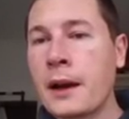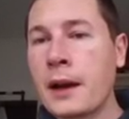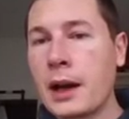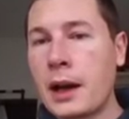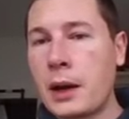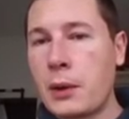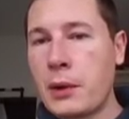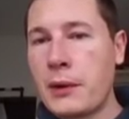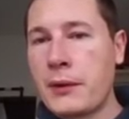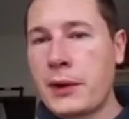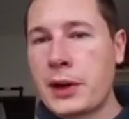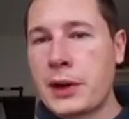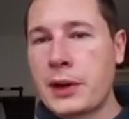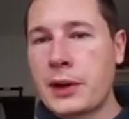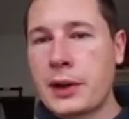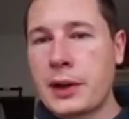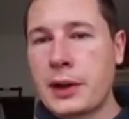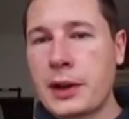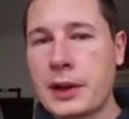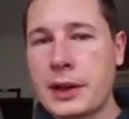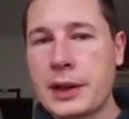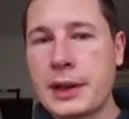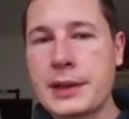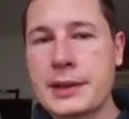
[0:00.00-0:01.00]
However,
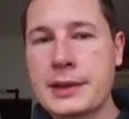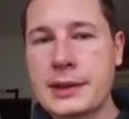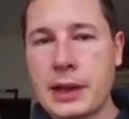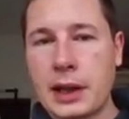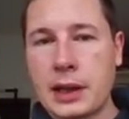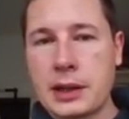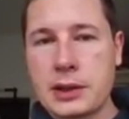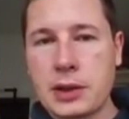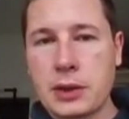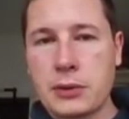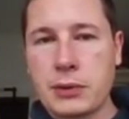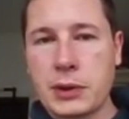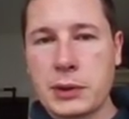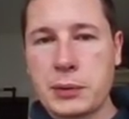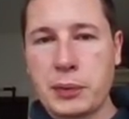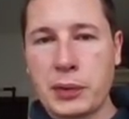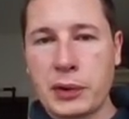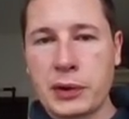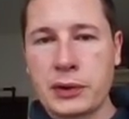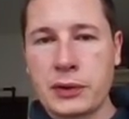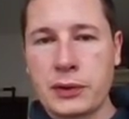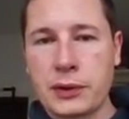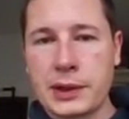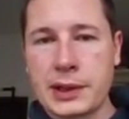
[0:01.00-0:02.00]
he started with
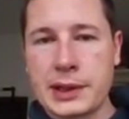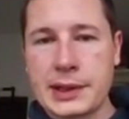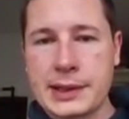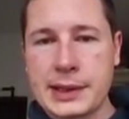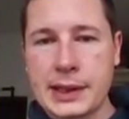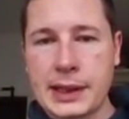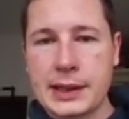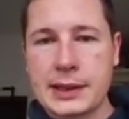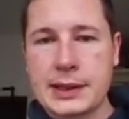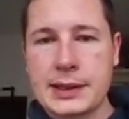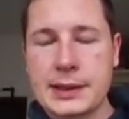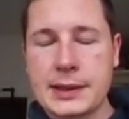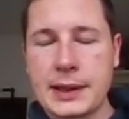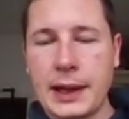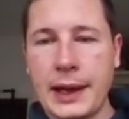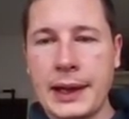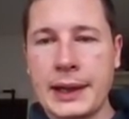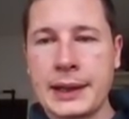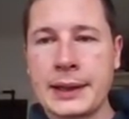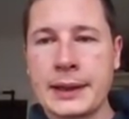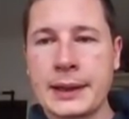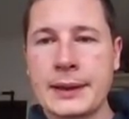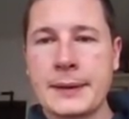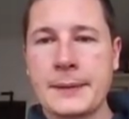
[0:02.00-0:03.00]
pawn to d6.
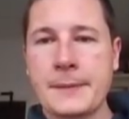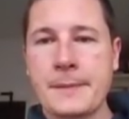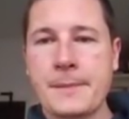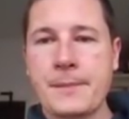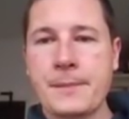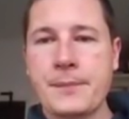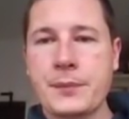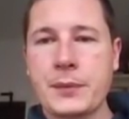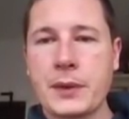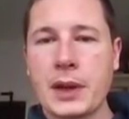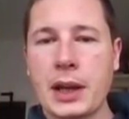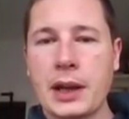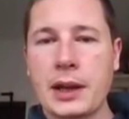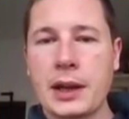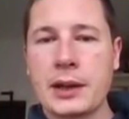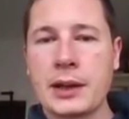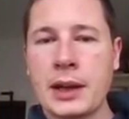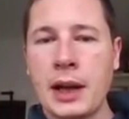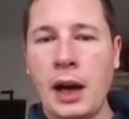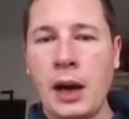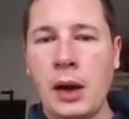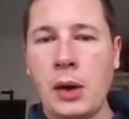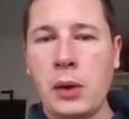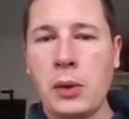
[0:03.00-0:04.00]
And
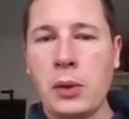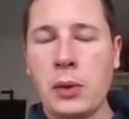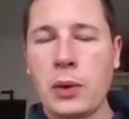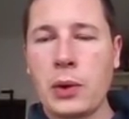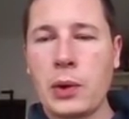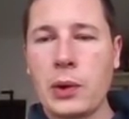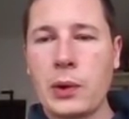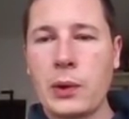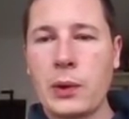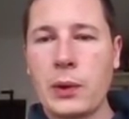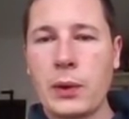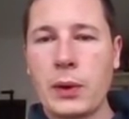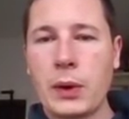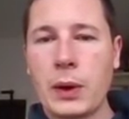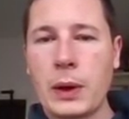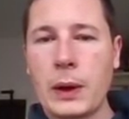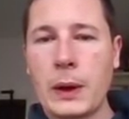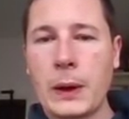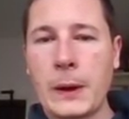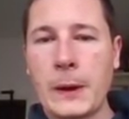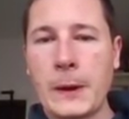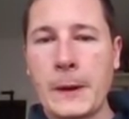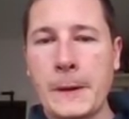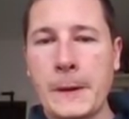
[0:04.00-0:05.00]
now
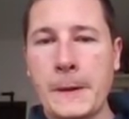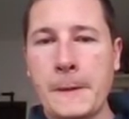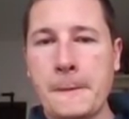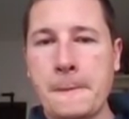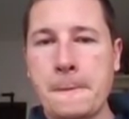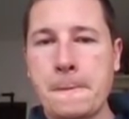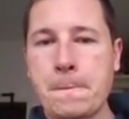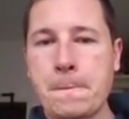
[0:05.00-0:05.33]
uh,